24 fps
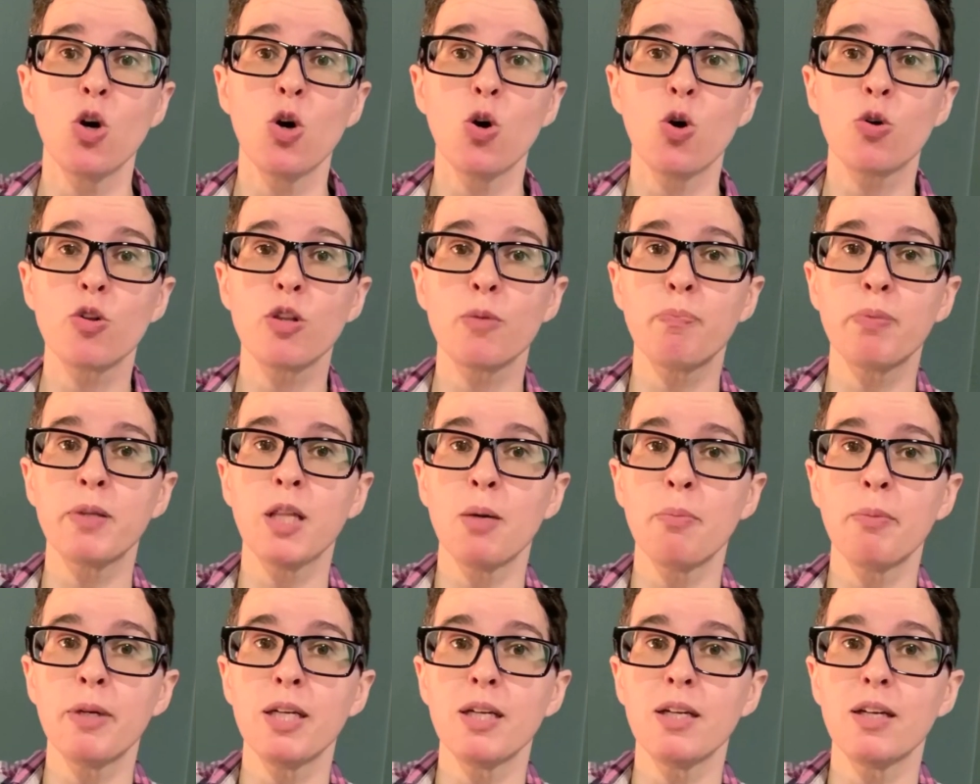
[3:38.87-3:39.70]
or the
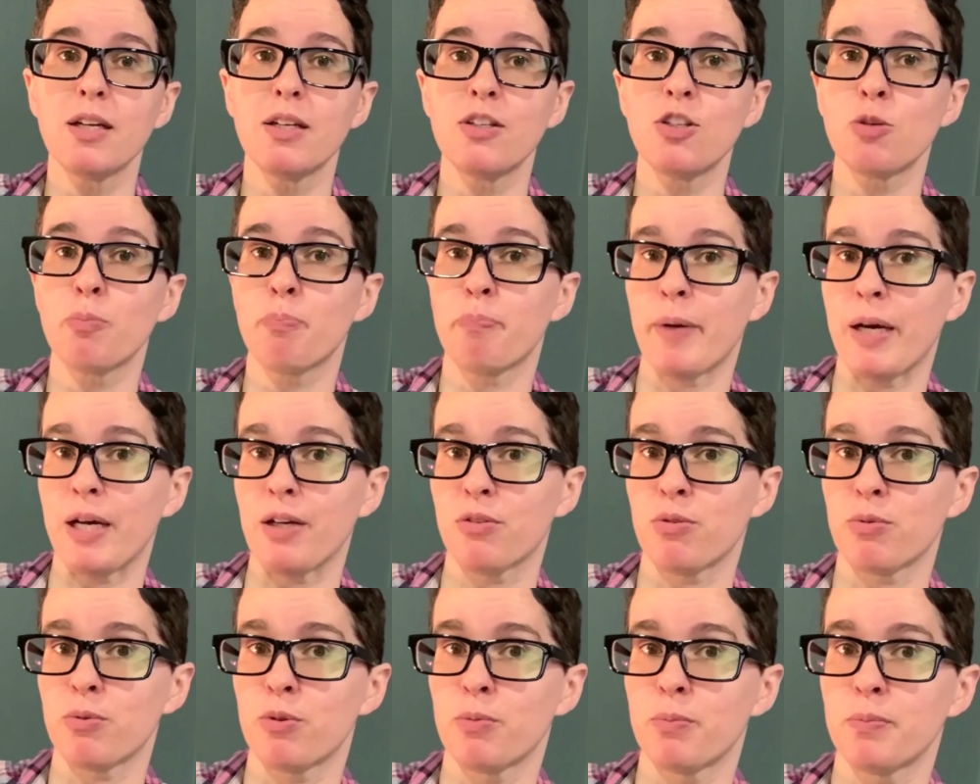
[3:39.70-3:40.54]
plumbing in your
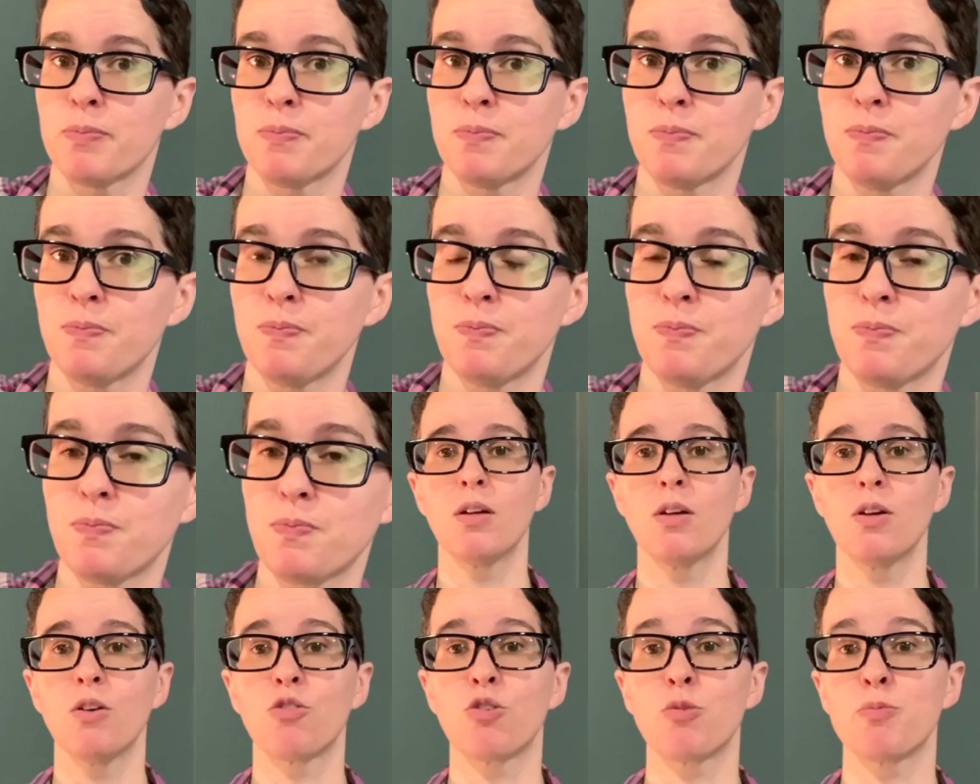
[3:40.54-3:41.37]
bathroom?
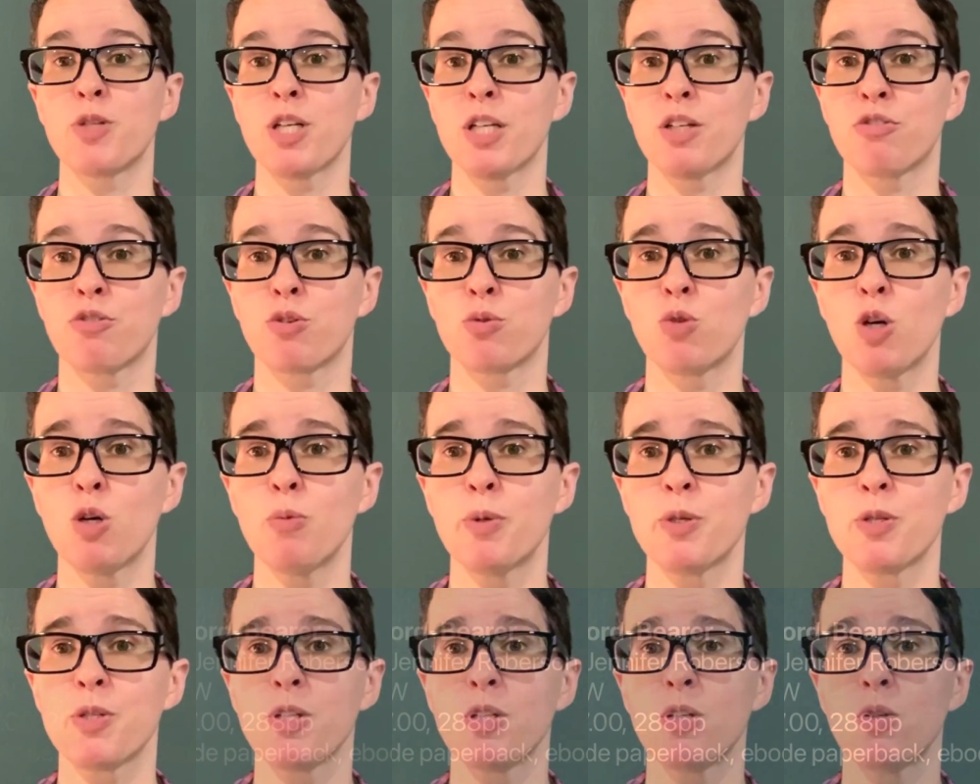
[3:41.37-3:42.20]
From Jennifer
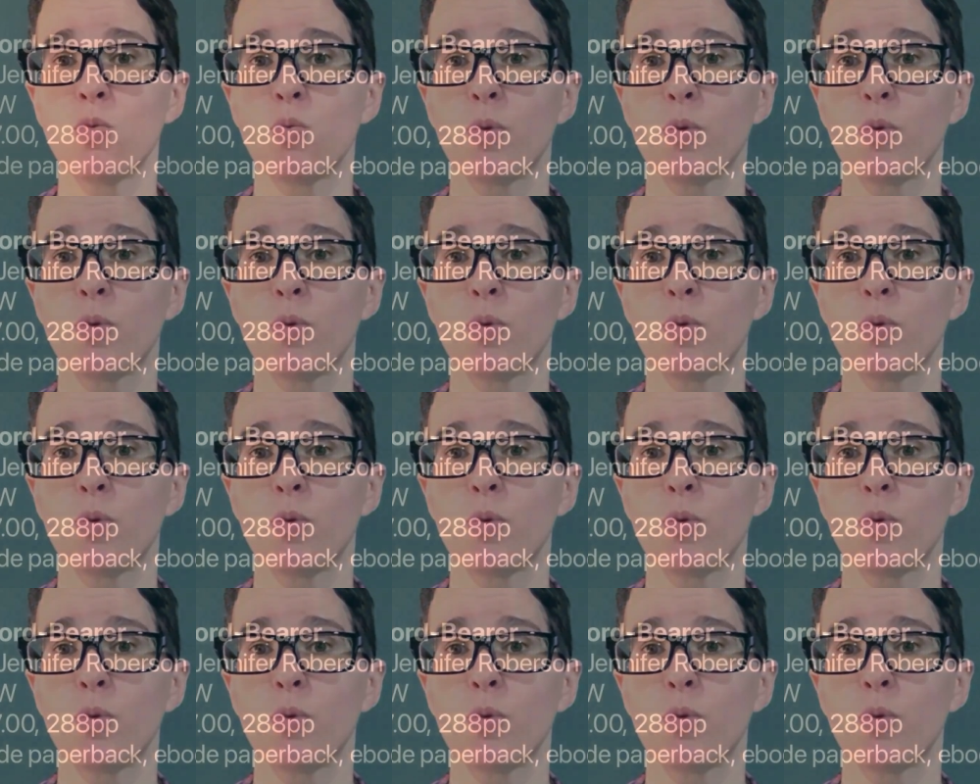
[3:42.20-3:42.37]
Roberson,